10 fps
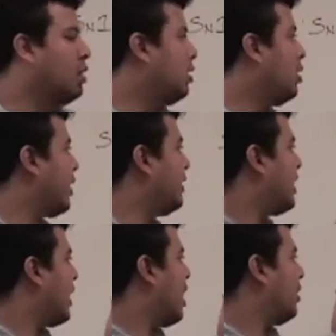You can
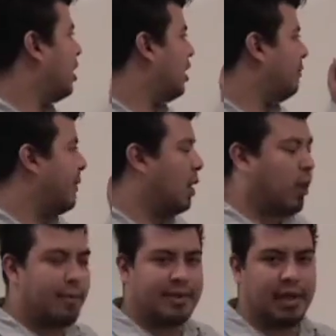check out my
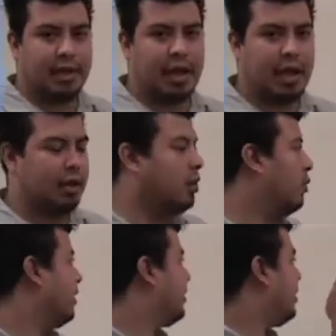website and you
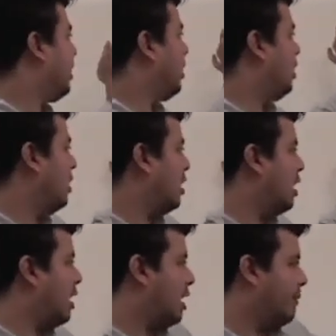will see
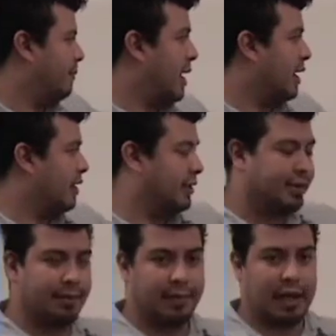
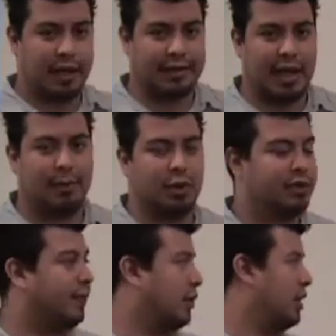mechanism and
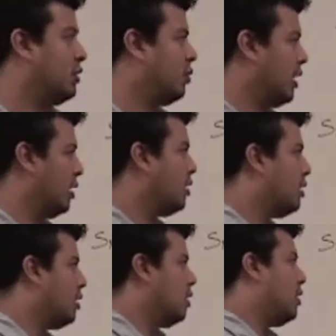examples for each one.
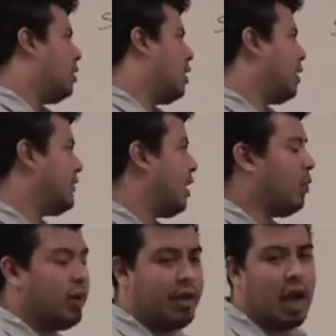So I
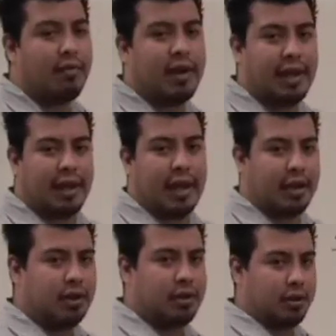will not really get
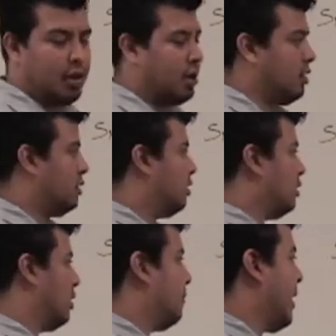into the